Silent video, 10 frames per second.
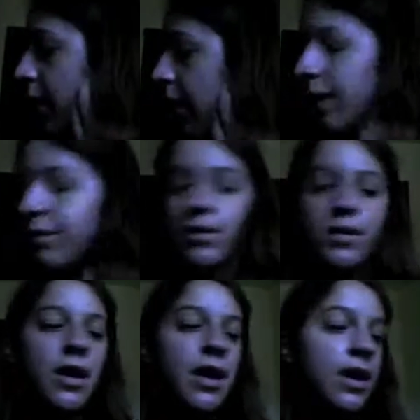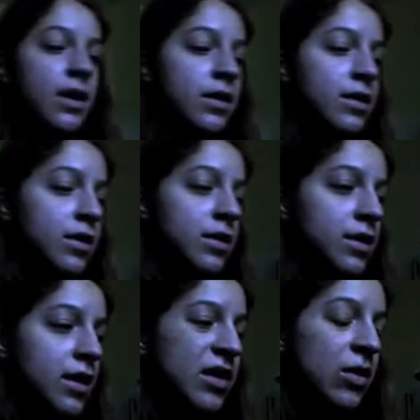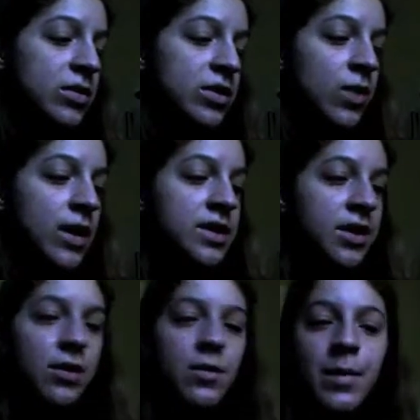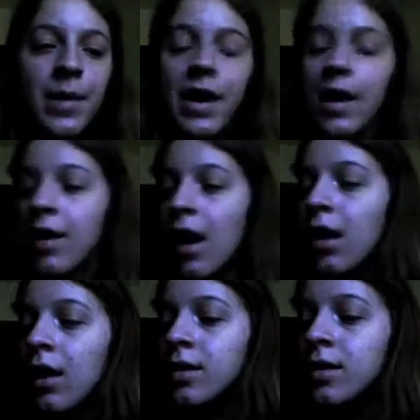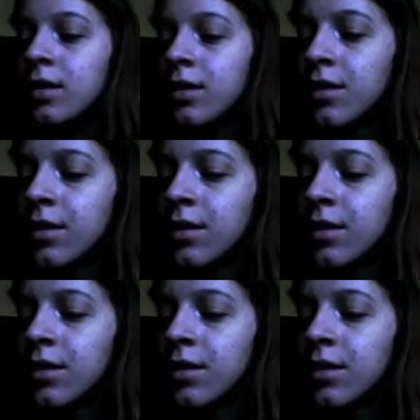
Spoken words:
after I did those two, I started repainting dolls.